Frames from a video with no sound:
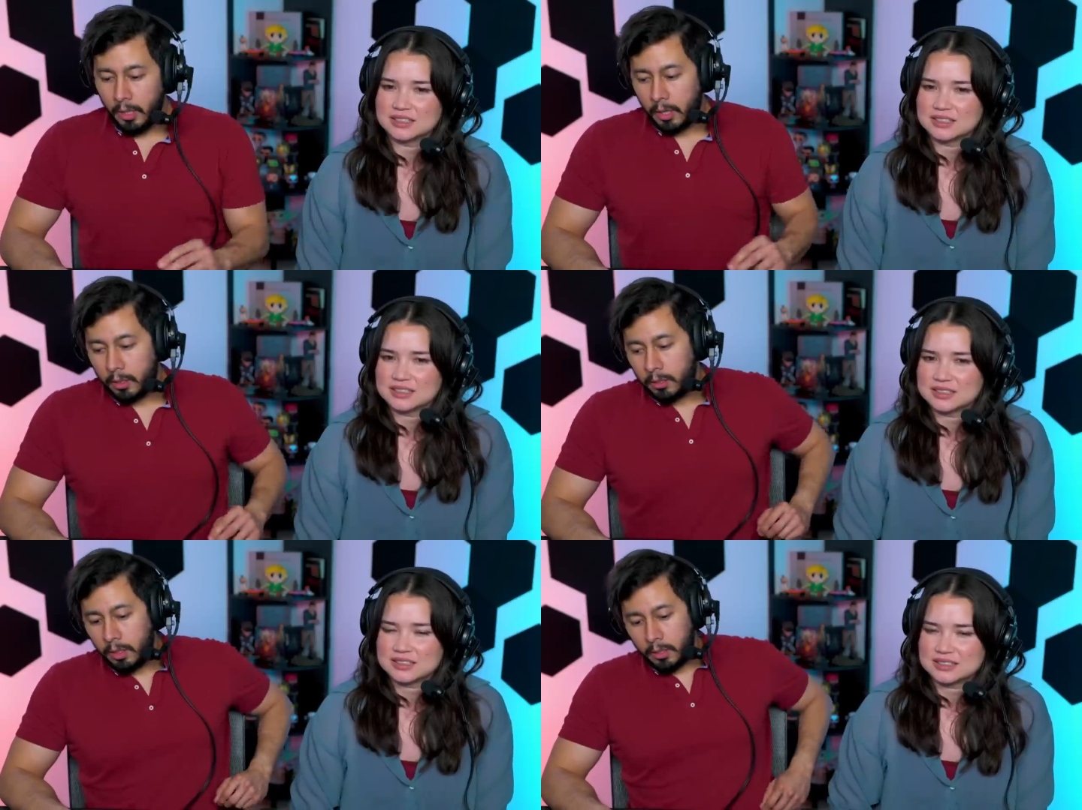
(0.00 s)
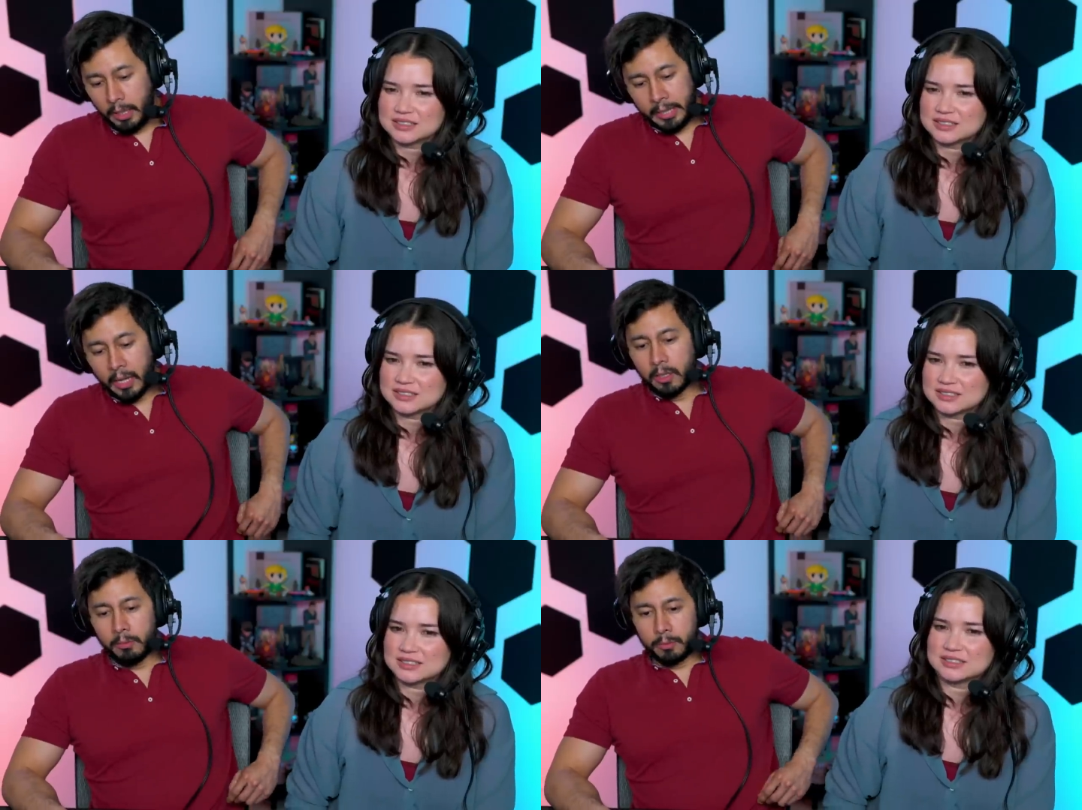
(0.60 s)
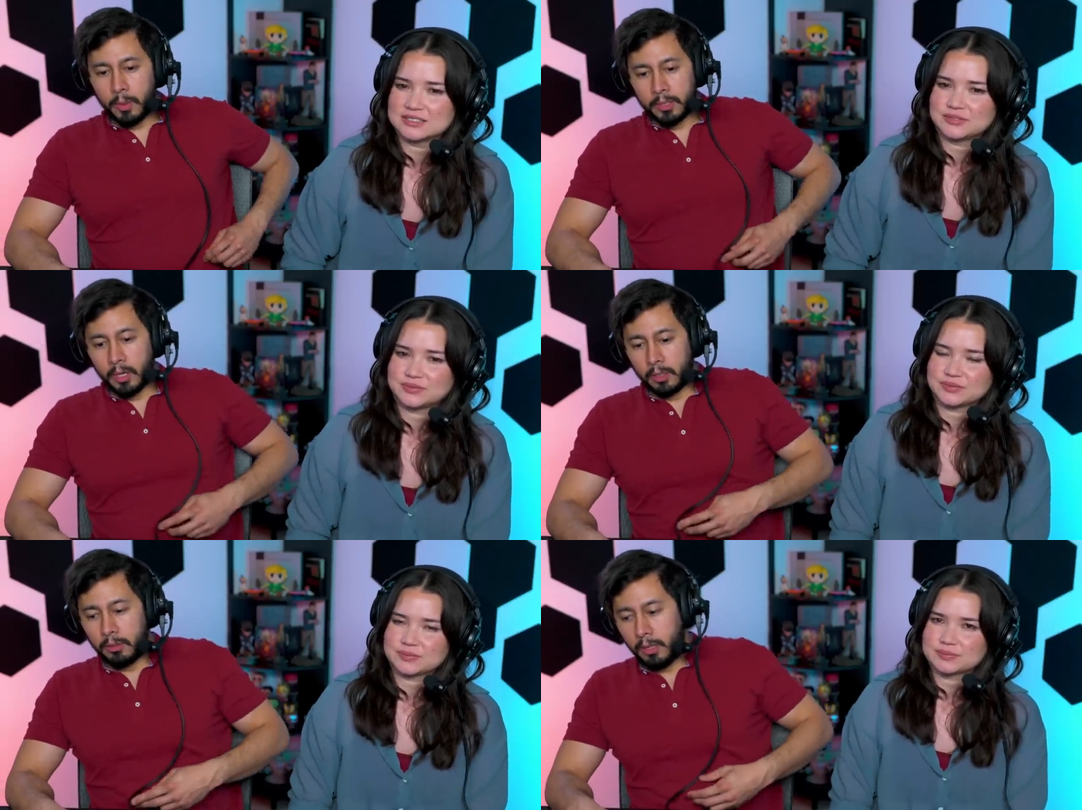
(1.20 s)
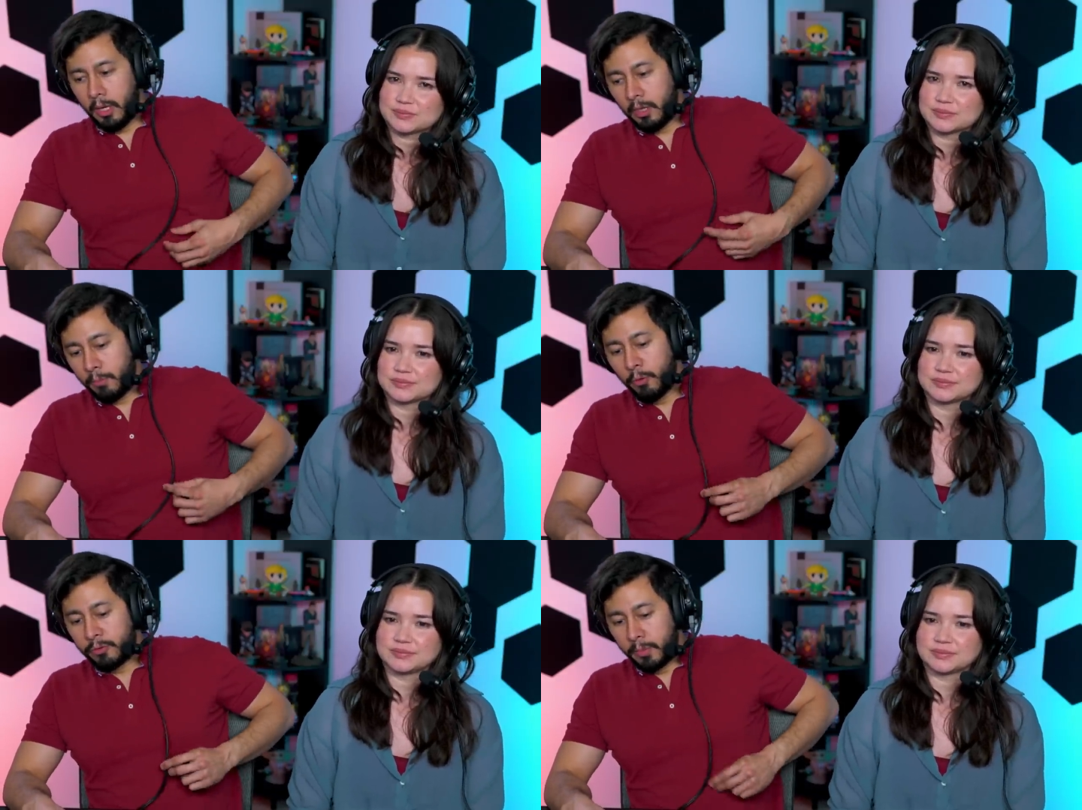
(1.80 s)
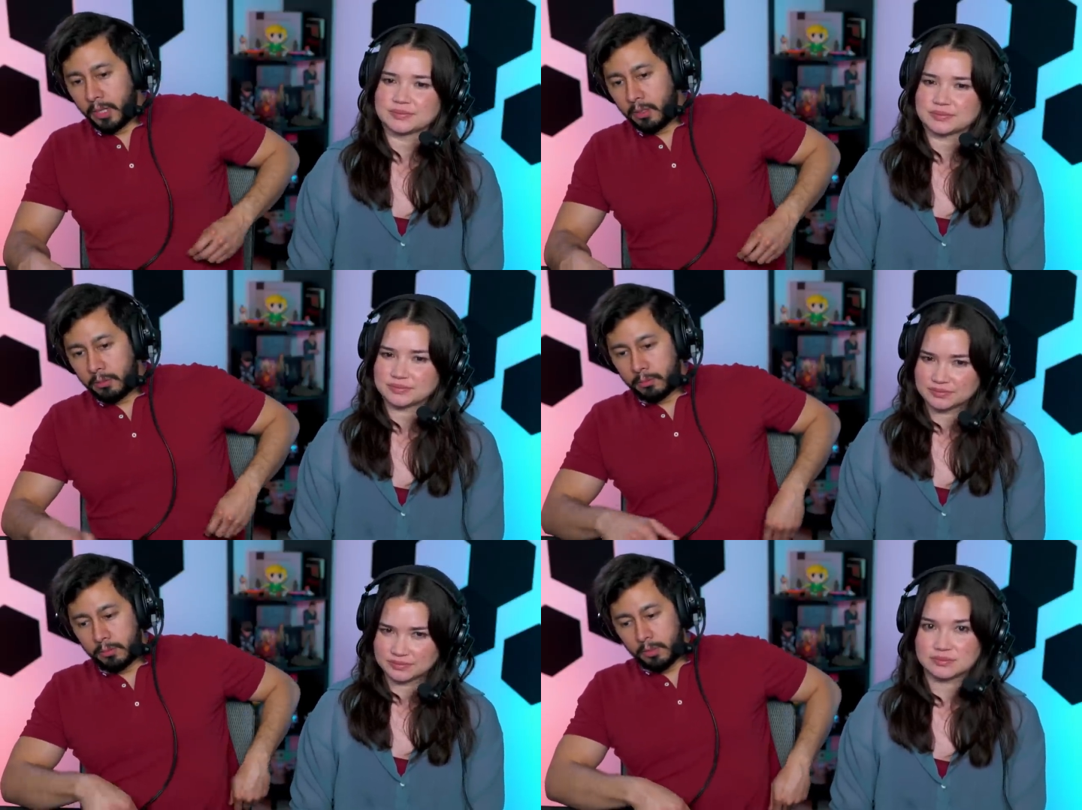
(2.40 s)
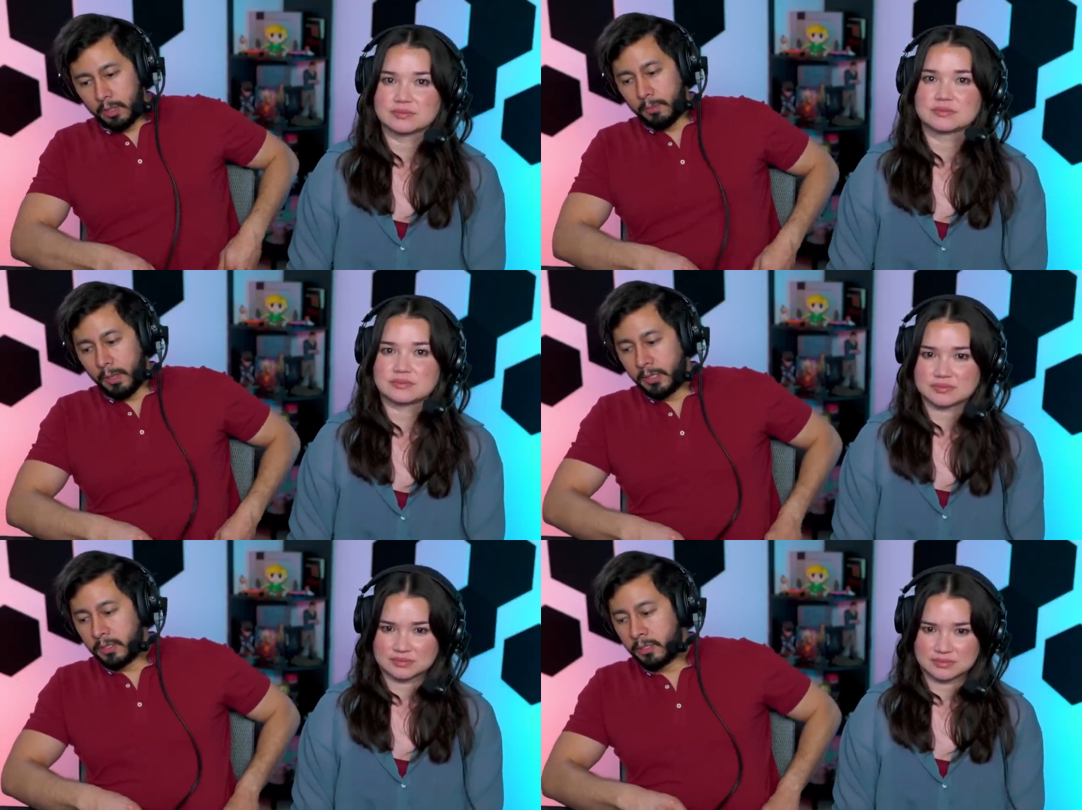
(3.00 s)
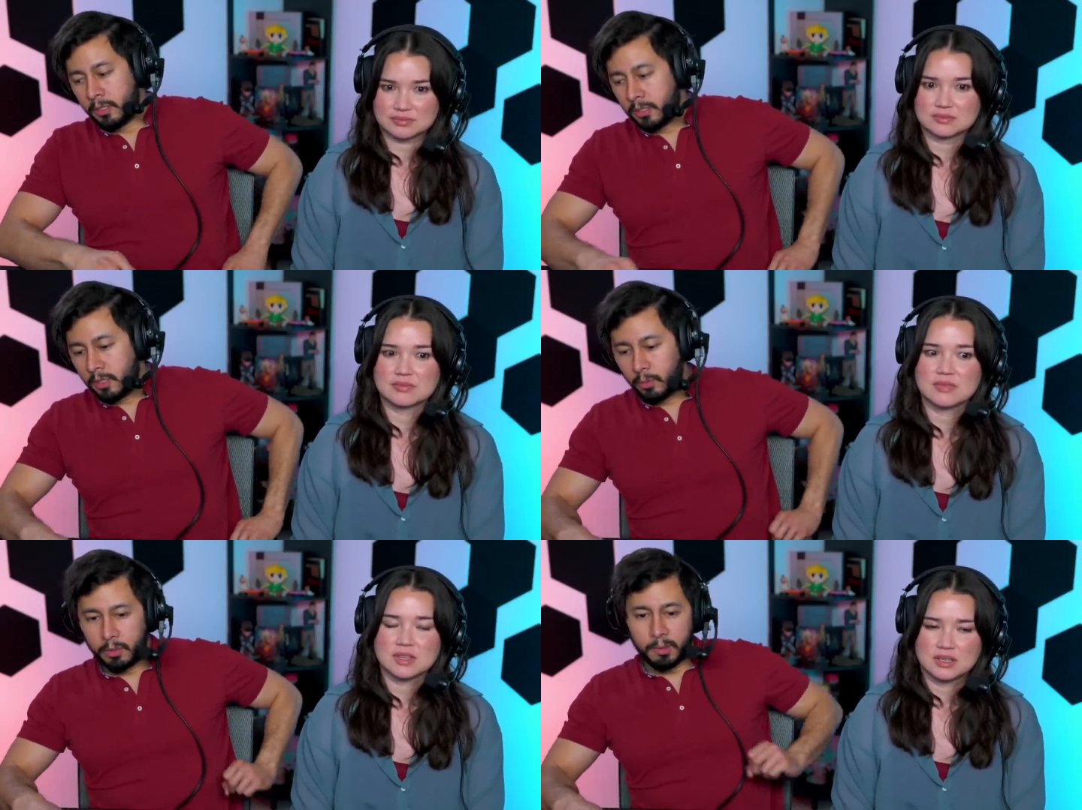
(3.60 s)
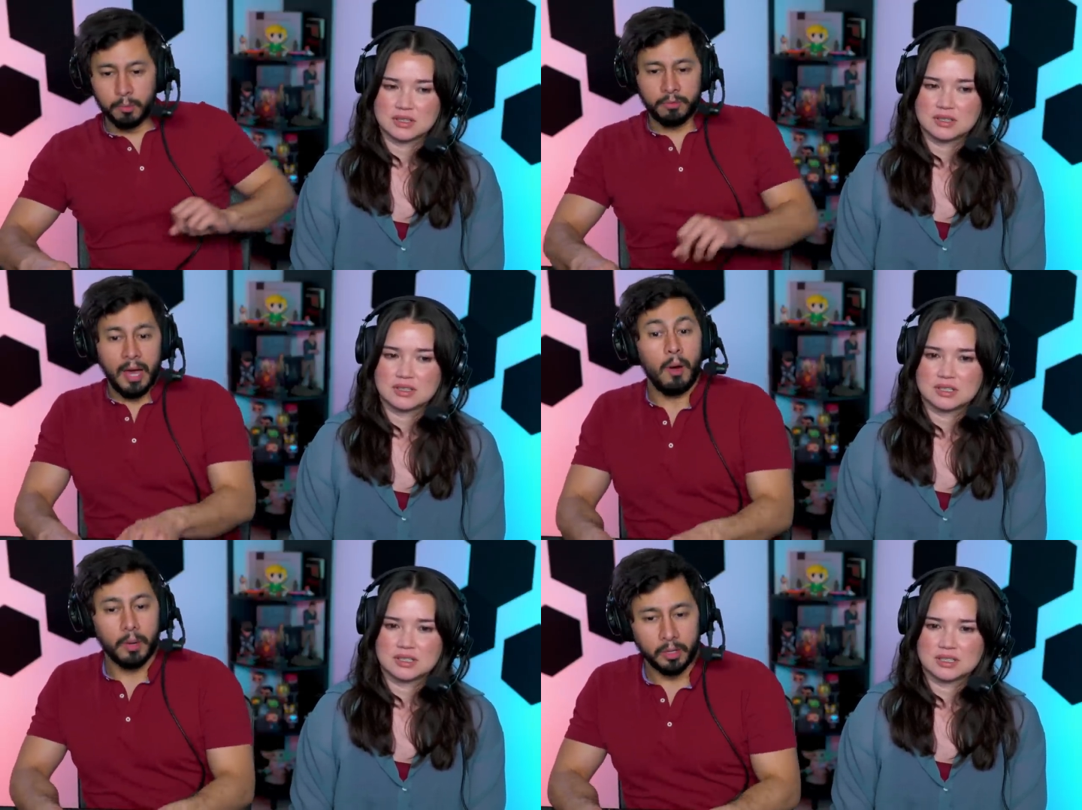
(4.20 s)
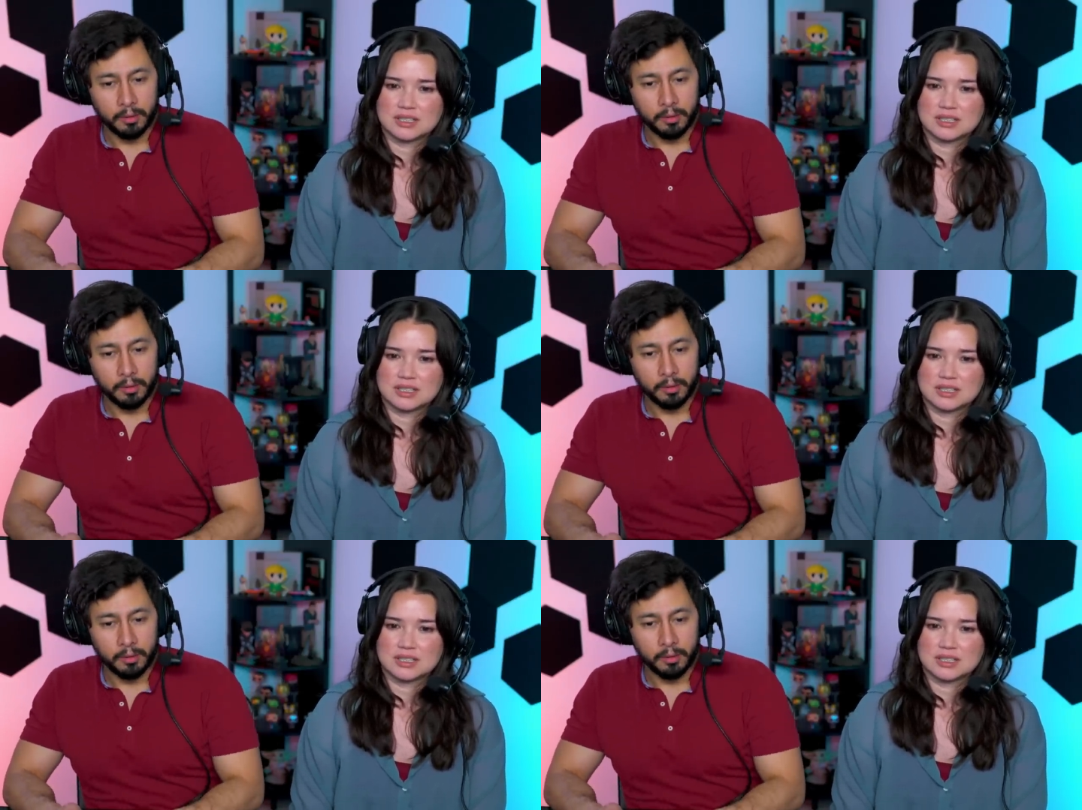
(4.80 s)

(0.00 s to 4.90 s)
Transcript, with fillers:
Speaker 1: Yeah, again, it was well done, and it moved me. Um, I just didn't want to be moved that way.